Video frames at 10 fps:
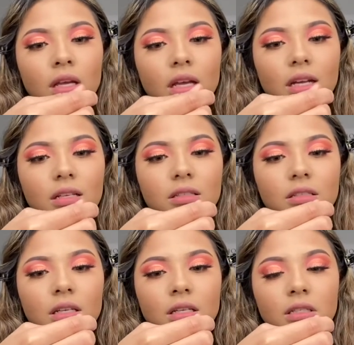It doesn't
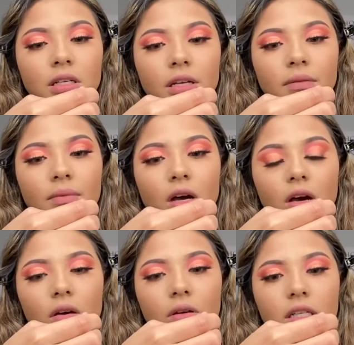say the shade.
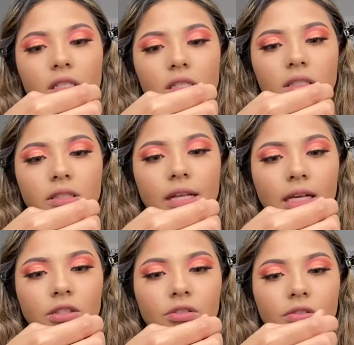Oh, it just says
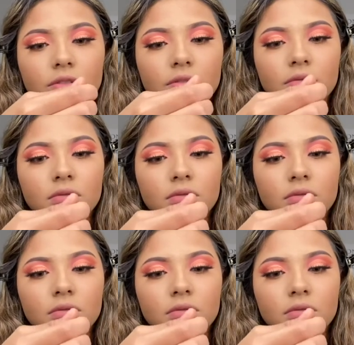natural.